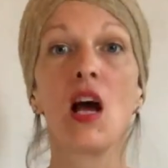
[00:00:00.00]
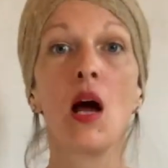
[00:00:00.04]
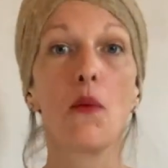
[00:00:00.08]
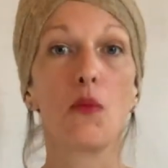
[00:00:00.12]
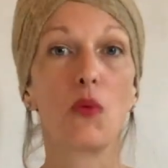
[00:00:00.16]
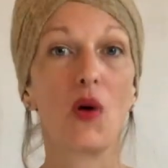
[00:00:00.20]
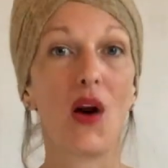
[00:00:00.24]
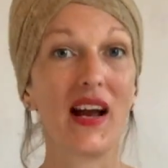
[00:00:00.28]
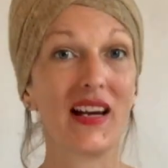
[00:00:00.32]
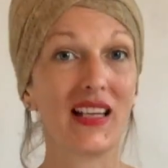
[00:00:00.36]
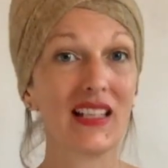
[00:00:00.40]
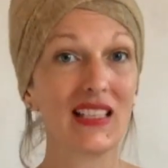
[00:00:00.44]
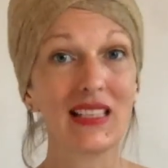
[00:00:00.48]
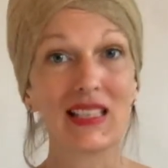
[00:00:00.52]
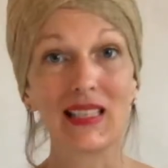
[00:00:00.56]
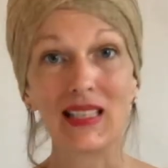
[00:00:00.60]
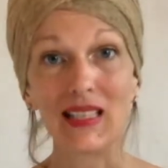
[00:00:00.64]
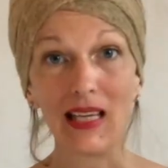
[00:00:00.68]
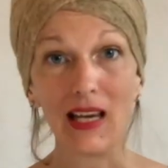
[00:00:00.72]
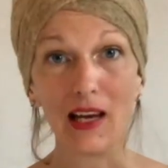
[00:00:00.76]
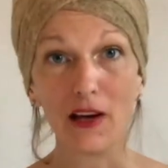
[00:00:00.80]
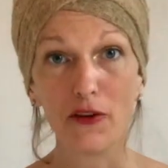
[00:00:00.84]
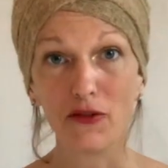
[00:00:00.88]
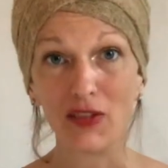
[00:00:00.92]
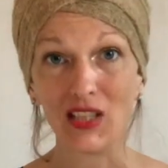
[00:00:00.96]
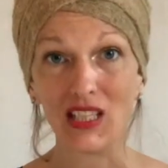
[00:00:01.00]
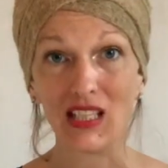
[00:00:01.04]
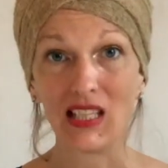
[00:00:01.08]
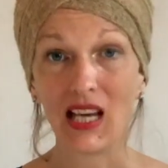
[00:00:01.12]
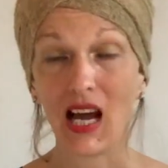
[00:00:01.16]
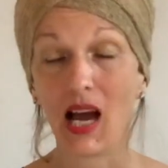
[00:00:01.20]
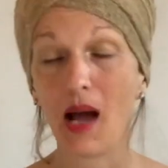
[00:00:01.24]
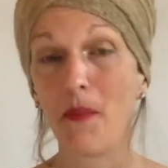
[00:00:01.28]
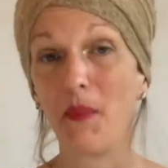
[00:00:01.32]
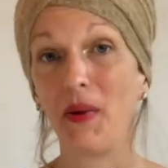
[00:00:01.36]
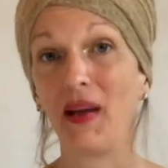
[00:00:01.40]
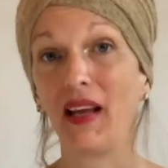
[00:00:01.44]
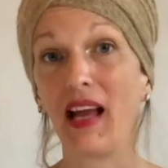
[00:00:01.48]
practice EFT
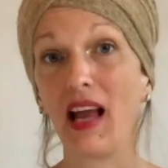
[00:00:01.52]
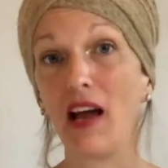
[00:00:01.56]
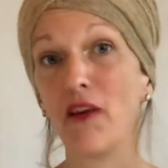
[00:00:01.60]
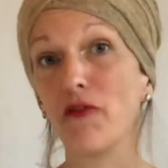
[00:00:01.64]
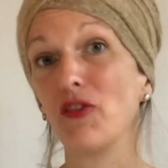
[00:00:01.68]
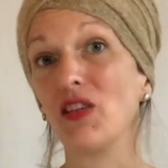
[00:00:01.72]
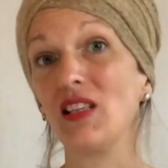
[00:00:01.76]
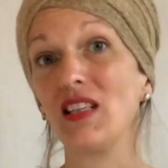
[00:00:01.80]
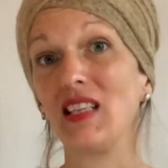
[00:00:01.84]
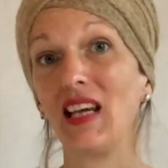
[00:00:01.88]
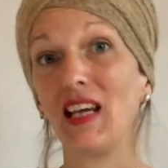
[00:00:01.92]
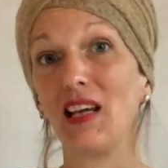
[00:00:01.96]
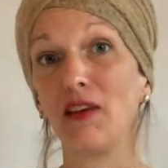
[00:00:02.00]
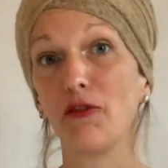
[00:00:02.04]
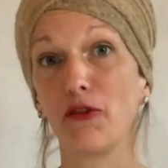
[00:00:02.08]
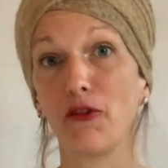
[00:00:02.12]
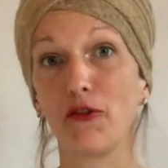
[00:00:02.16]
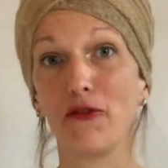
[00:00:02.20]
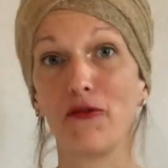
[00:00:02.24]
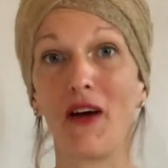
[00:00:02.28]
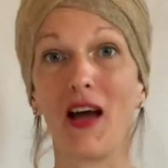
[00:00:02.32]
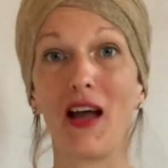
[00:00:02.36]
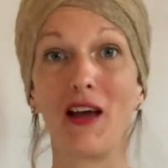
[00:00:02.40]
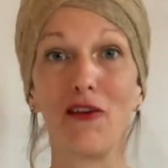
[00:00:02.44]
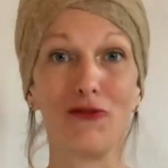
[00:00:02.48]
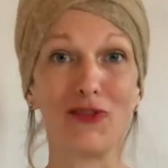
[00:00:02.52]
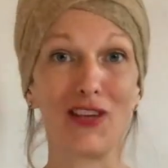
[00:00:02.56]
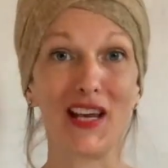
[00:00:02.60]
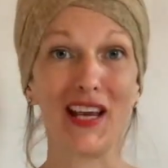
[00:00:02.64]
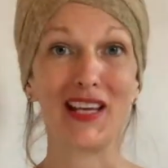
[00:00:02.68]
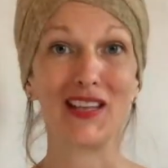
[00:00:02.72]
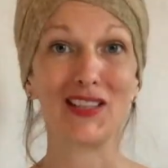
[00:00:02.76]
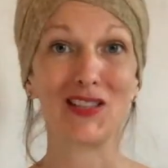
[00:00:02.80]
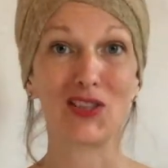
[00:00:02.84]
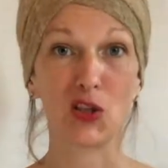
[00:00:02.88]
tapping every day for 5 days